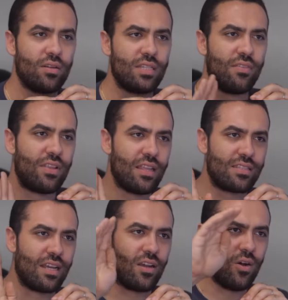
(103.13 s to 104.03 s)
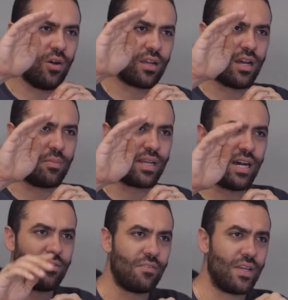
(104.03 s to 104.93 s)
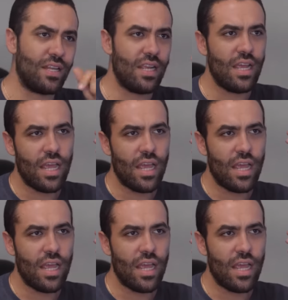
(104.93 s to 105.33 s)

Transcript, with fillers: safety that's got a hook coming off of it